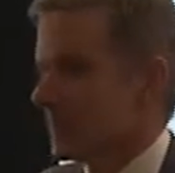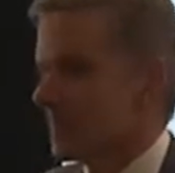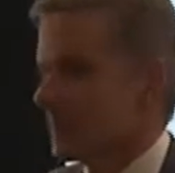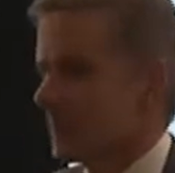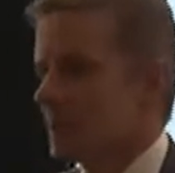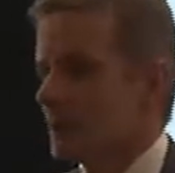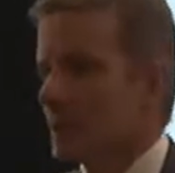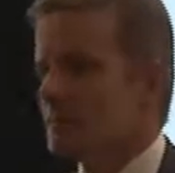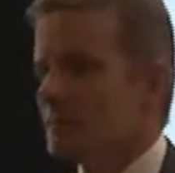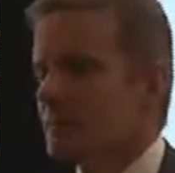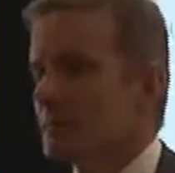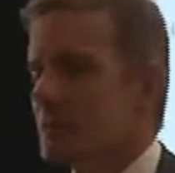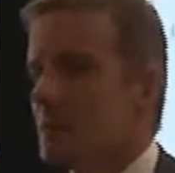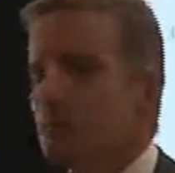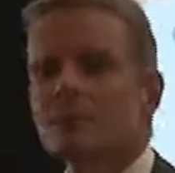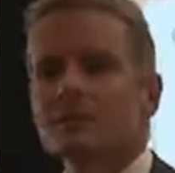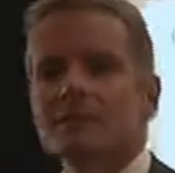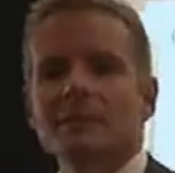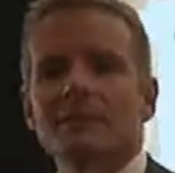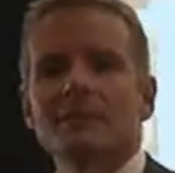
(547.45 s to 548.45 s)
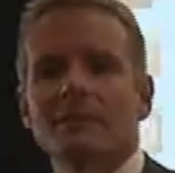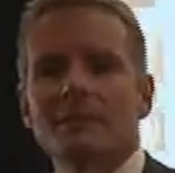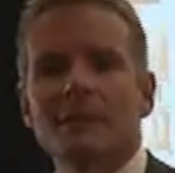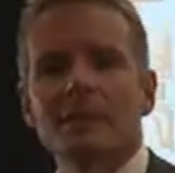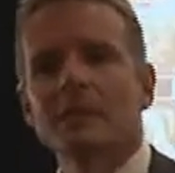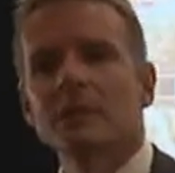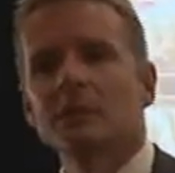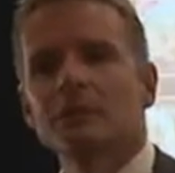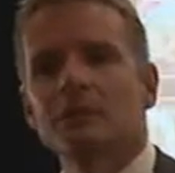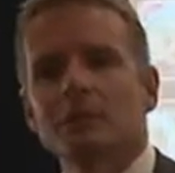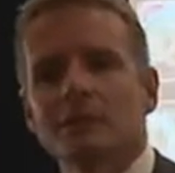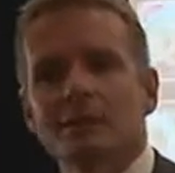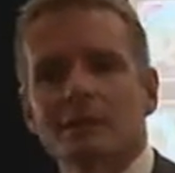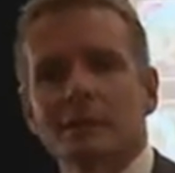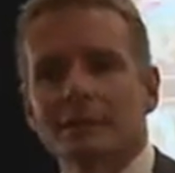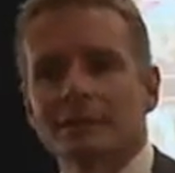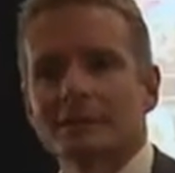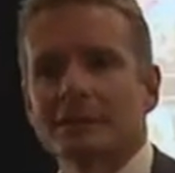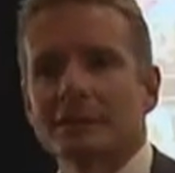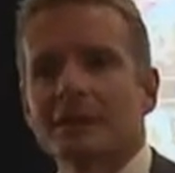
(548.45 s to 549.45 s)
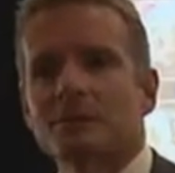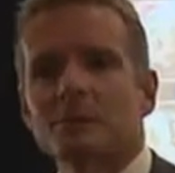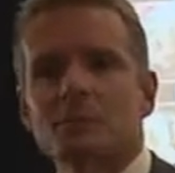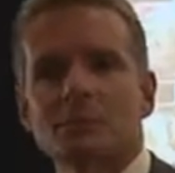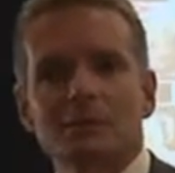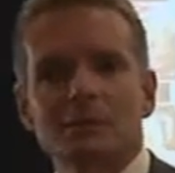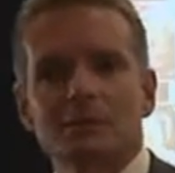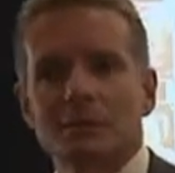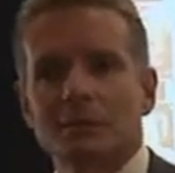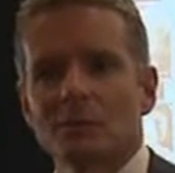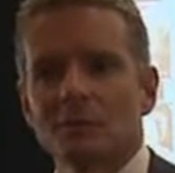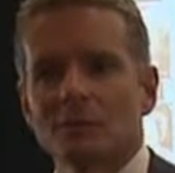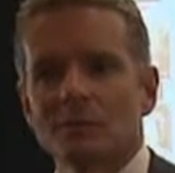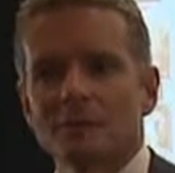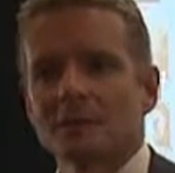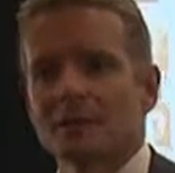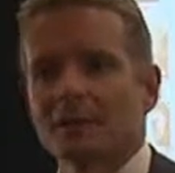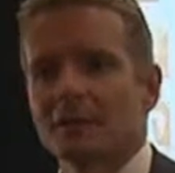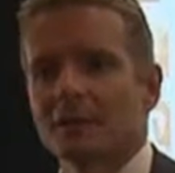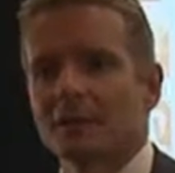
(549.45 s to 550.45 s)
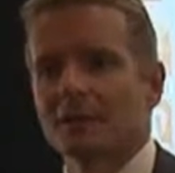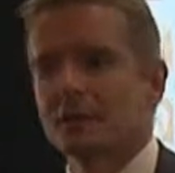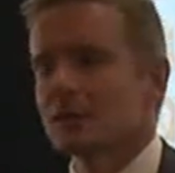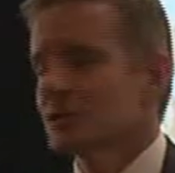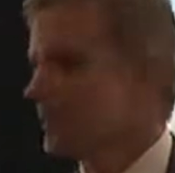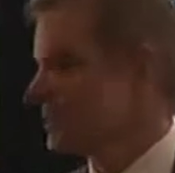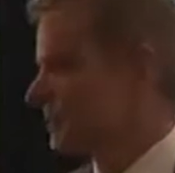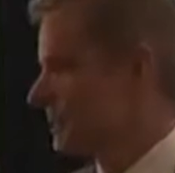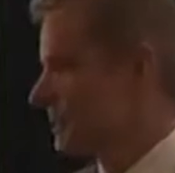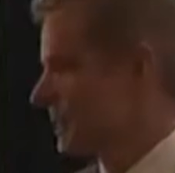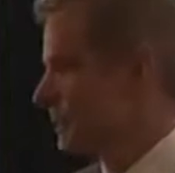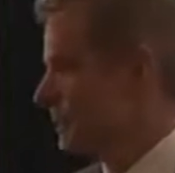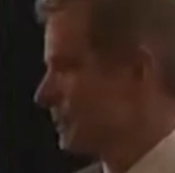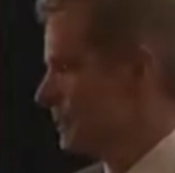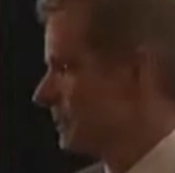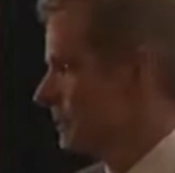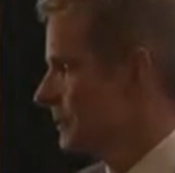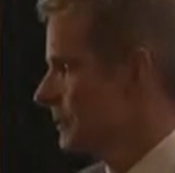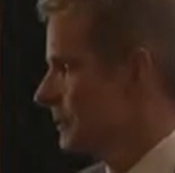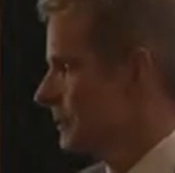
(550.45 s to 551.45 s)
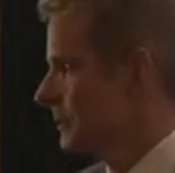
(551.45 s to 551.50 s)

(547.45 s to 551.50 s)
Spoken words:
He wasn't even there during the time period when these allegations happened.